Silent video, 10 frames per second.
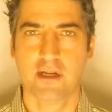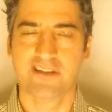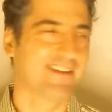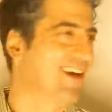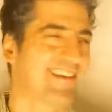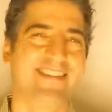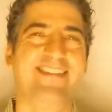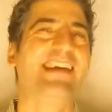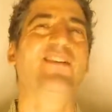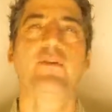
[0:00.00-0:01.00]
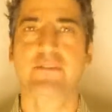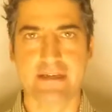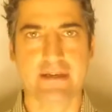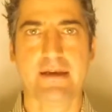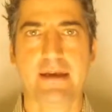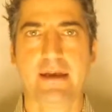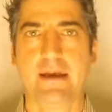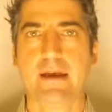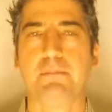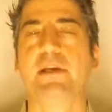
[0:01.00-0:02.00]
It's not salesy
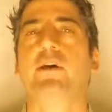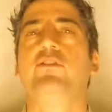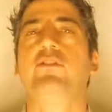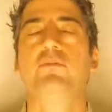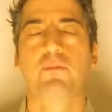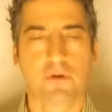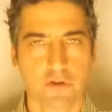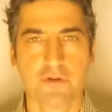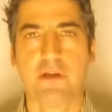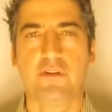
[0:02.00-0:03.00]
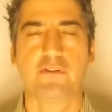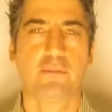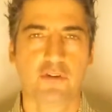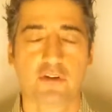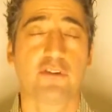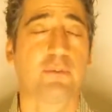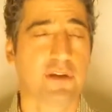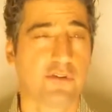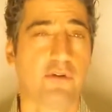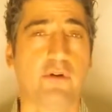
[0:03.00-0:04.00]
because you've cultivated so much trust
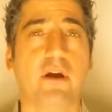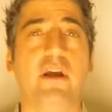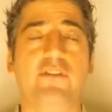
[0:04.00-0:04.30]
because you're